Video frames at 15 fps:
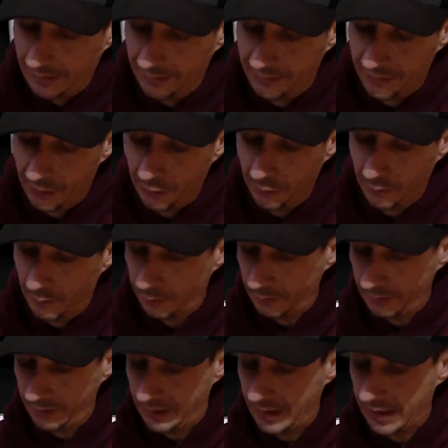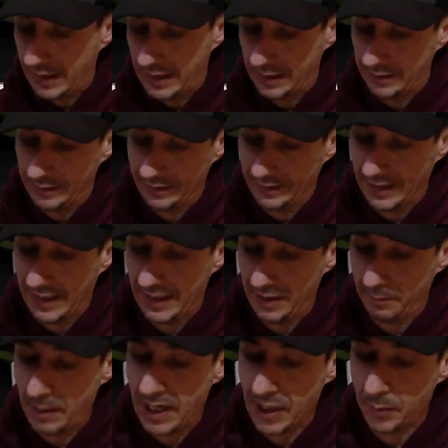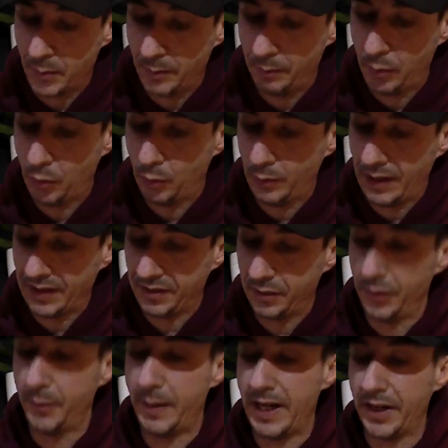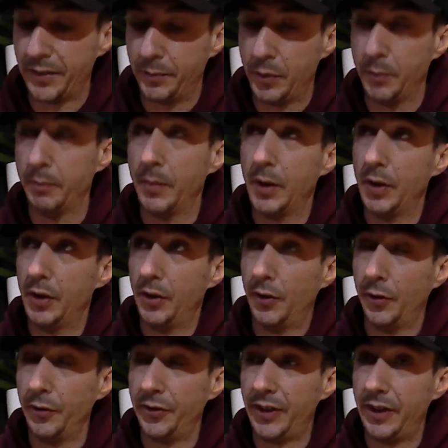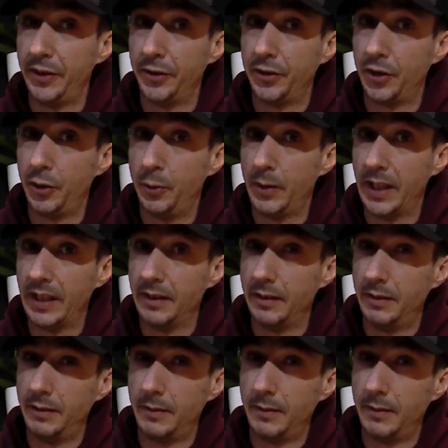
So, yeah, that is maximum bore, that's on the maximum on cylinder 2 then.